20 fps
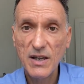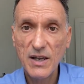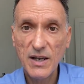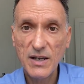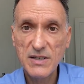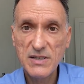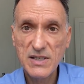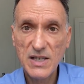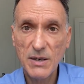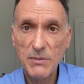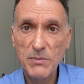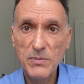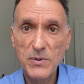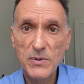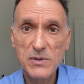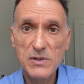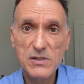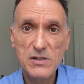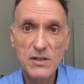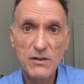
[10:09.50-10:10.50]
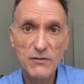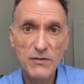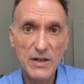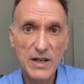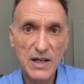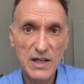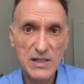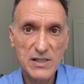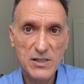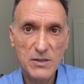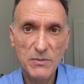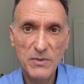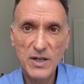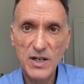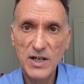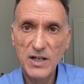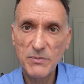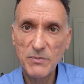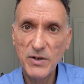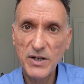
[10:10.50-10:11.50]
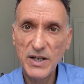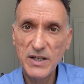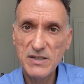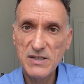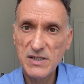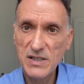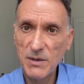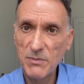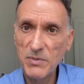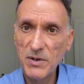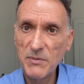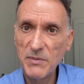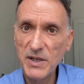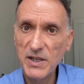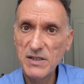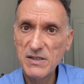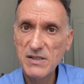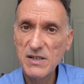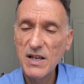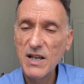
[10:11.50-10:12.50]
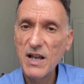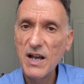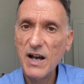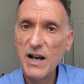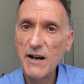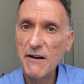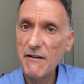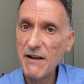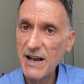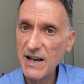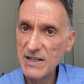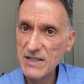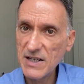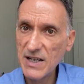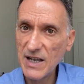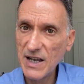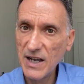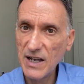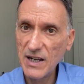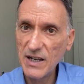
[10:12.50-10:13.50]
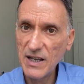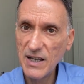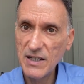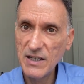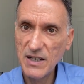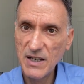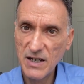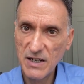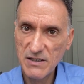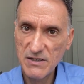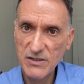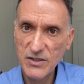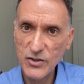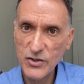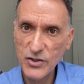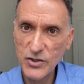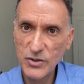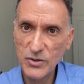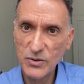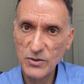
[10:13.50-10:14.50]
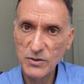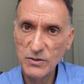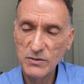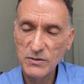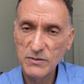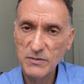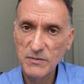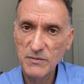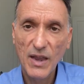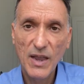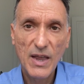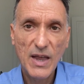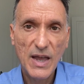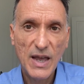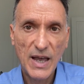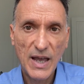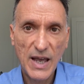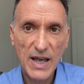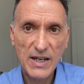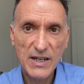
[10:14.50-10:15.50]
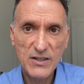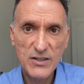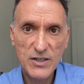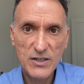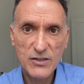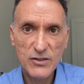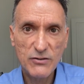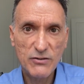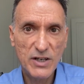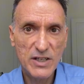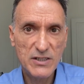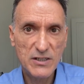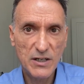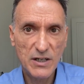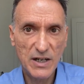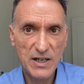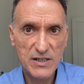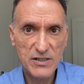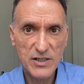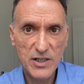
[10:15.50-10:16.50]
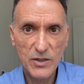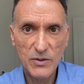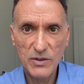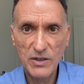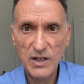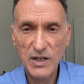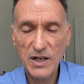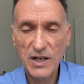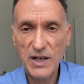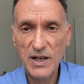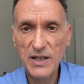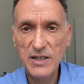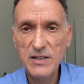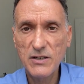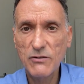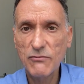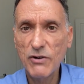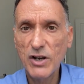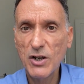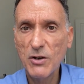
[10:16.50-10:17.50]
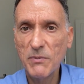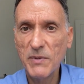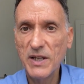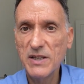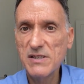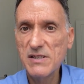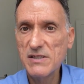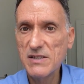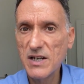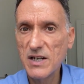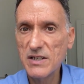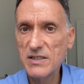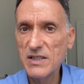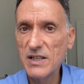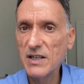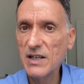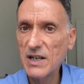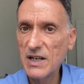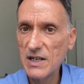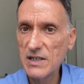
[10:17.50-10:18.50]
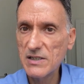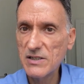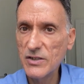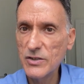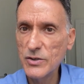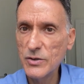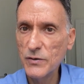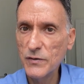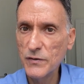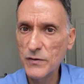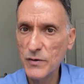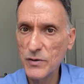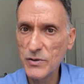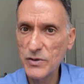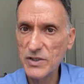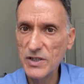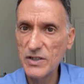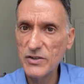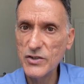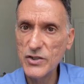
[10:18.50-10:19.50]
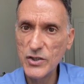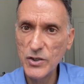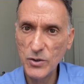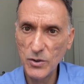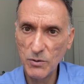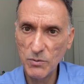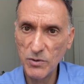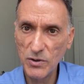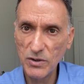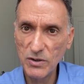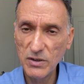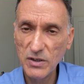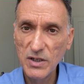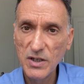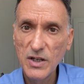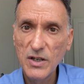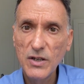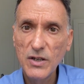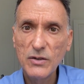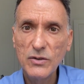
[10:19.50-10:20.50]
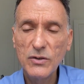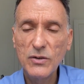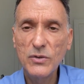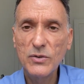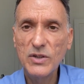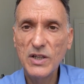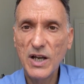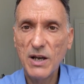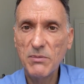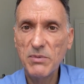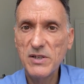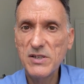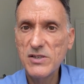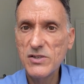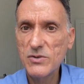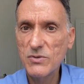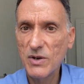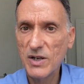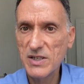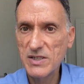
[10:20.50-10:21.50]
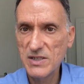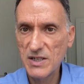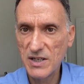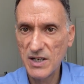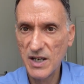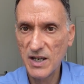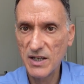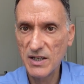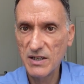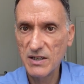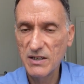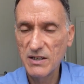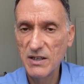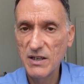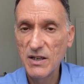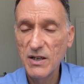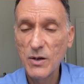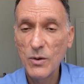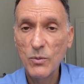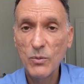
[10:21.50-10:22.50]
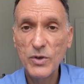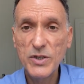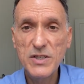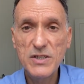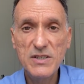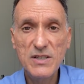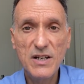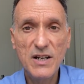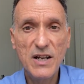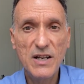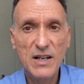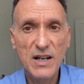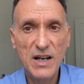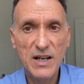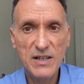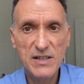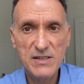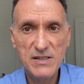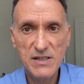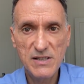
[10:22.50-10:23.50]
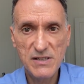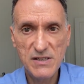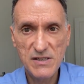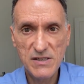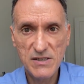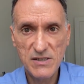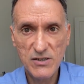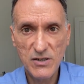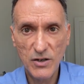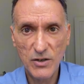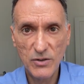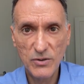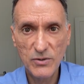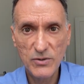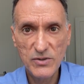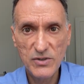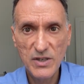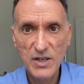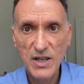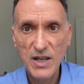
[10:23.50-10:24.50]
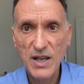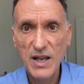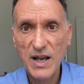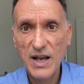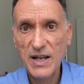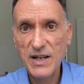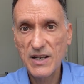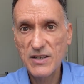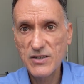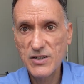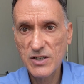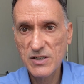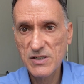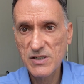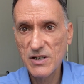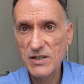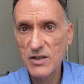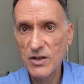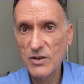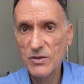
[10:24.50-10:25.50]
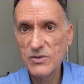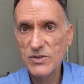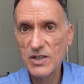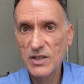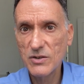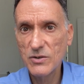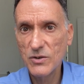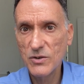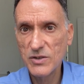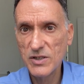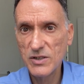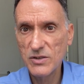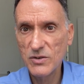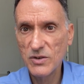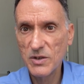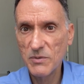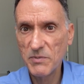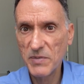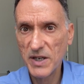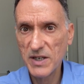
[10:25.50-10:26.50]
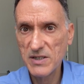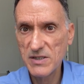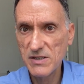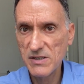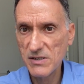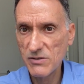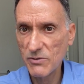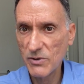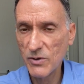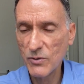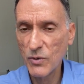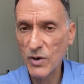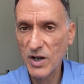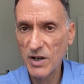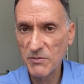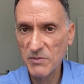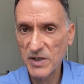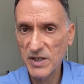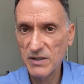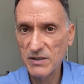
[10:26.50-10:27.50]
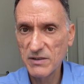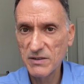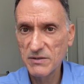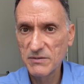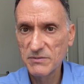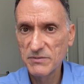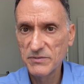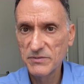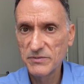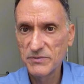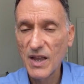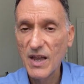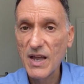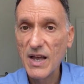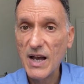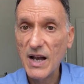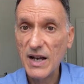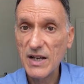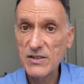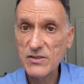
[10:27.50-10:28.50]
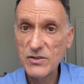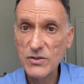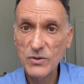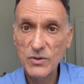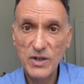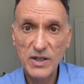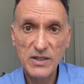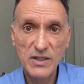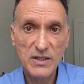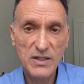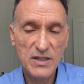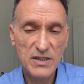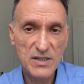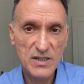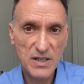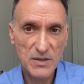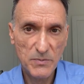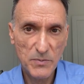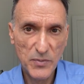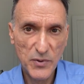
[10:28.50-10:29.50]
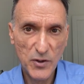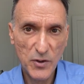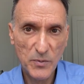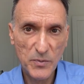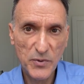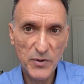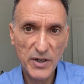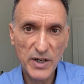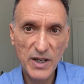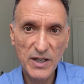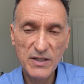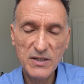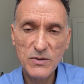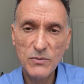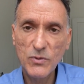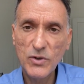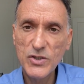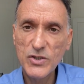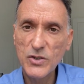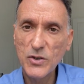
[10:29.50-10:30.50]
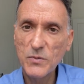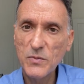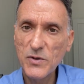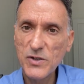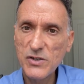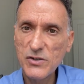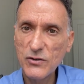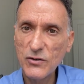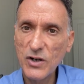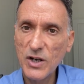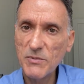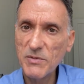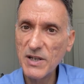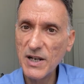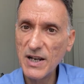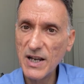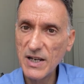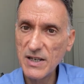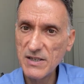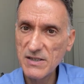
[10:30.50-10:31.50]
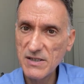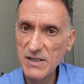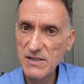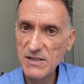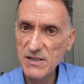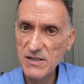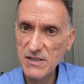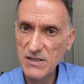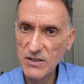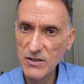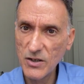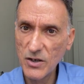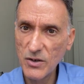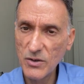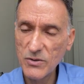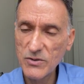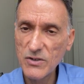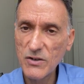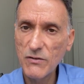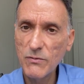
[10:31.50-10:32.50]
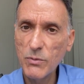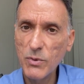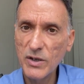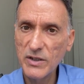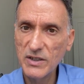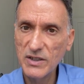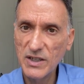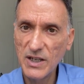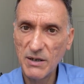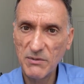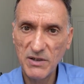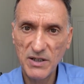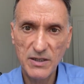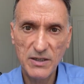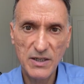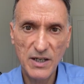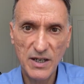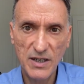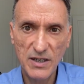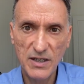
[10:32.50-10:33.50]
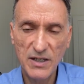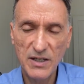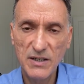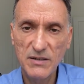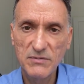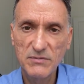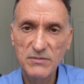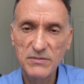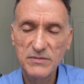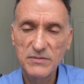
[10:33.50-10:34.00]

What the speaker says: Examples of calcium carbonate supplements are Adcal and Calcichil. NHS Greater Glasgow and Clyde recommend starting Calcichil 40 chewable, 2 tablets twice a day, which is an unlicensed dose, and adjust the dose according to the patient's requirement. As soon as it is appropriate, we should prescribe the licensed dose of 1 tablet daily.